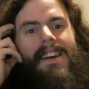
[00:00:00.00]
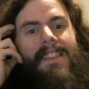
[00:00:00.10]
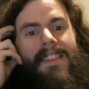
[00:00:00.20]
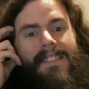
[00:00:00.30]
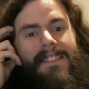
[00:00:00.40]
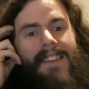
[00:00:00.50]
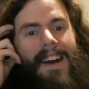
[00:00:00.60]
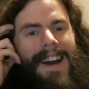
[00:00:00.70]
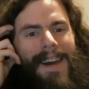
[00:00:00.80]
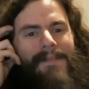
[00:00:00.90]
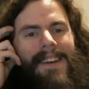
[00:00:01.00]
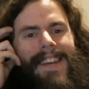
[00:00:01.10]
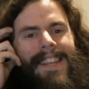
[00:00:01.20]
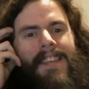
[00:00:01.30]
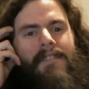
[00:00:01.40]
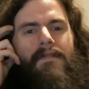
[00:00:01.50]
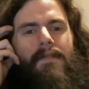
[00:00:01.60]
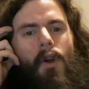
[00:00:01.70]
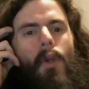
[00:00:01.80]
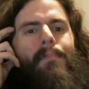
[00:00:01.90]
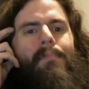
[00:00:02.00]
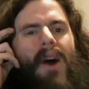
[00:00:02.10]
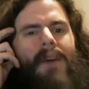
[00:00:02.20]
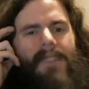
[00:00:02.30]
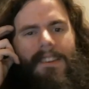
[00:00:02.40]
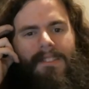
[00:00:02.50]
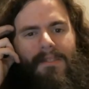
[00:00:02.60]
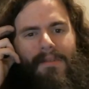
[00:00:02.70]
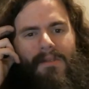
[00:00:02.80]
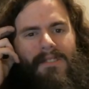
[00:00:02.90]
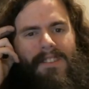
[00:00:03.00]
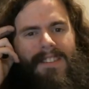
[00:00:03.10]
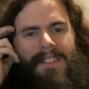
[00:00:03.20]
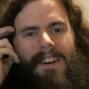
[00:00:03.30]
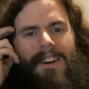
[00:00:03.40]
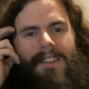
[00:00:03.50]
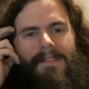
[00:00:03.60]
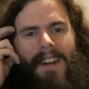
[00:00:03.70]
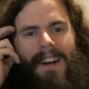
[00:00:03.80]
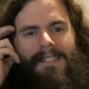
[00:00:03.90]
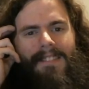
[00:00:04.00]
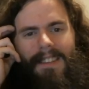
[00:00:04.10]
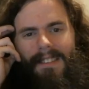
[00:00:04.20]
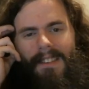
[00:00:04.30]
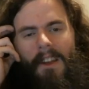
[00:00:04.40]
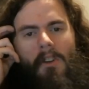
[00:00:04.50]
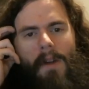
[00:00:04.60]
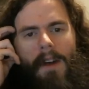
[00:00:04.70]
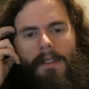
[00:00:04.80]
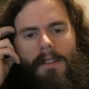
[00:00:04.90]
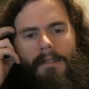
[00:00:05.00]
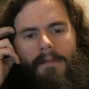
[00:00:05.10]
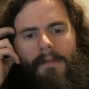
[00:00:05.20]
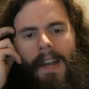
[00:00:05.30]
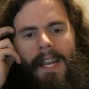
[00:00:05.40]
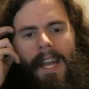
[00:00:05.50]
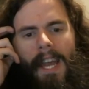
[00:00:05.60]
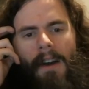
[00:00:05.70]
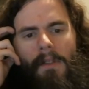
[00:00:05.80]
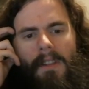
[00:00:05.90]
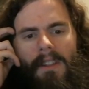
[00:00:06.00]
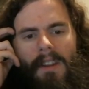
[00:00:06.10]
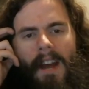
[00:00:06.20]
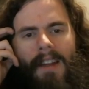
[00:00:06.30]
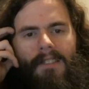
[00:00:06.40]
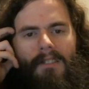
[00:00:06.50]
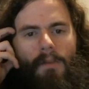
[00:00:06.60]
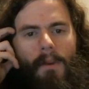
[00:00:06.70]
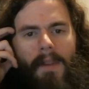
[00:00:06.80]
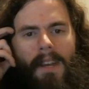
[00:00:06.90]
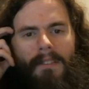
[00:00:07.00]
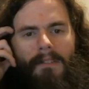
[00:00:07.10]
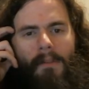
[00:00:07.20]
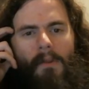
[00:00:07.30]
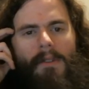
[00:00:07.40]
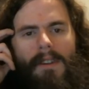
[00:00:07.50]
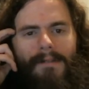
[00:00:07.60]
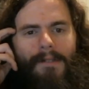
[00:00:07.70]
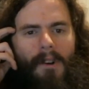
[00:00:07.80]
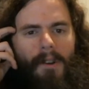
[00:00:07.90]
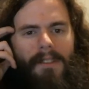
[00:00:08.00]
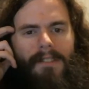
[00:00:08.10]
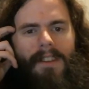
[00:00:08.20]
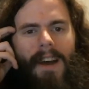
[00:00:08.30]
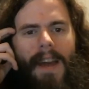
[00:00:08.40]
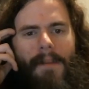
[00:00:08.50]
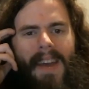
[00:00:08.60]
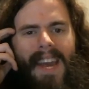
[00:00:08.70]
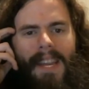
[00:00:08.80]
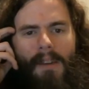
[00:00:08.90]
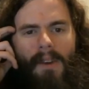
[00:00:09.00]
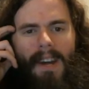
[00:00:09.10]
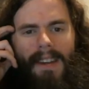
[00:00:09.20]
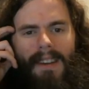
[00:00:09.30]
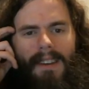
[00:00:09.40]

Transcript: this time in the full public support of Nazis, rather than finding out that the Nazis were being supported for all this time anyway.